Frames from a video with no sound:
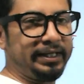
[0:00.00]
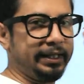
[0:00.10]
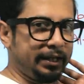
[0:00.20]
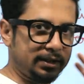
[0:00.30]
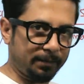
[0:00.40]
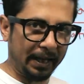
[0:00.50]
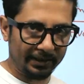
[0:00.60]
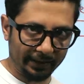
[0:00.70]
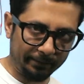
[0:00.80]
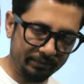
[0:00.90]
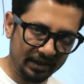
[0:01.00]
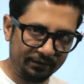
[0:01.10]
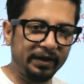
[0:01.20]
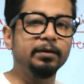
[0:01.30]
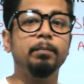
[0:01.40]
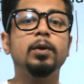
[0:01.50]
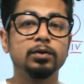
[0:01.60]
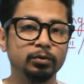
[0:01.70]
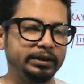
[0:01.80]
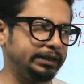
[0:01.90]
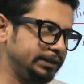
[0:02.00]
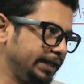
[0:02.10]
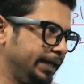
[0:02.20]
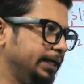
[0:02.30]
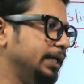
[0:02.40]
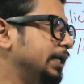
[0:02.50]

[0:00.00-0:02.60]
mediated splicing? It's very important to understand.